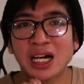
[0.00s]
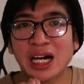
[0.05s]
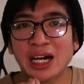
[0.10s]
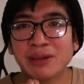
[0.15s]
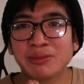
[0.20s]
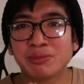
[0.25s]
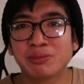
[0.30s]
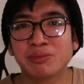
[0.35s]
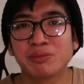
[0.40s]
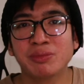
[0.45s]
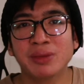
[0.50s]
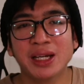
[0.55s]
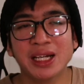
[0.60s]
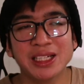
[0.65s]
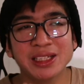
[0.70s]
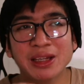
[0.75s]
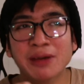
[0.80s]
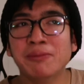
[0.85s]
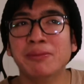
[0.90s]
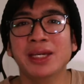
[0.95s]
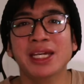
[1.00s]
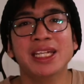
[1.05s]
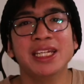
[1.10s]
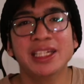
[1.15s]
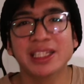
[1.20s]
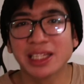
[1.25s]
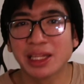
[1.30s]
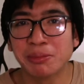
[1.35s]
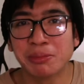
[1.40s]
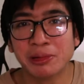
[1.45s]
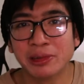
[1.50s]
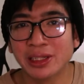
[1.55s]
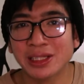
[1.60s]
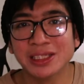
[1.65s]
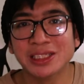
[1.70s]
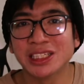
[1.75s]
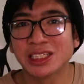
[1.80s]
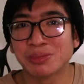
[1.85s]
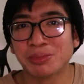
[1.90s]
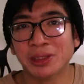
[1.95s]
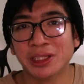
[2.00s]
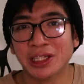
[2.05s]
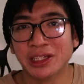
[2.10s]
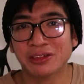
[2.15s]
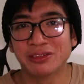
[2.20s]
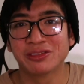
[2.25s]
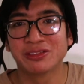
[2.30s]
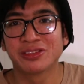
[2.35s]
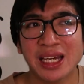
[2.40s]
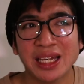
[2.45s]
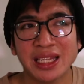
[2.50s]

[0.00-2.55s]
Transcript: I'm immediately put in disbelief.